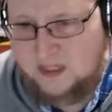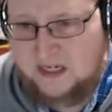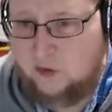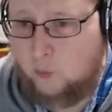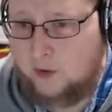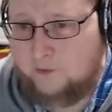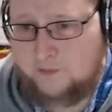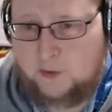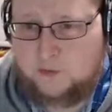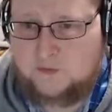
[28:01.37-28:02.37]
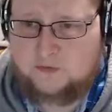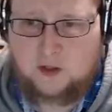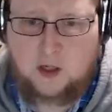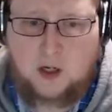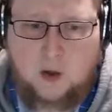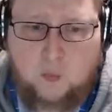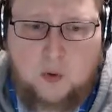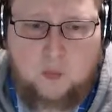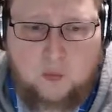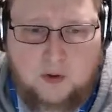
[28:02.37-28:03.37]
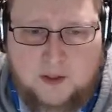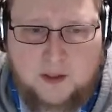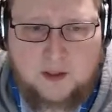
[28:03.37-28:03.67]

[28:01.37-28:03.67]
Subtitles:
Either one of those will work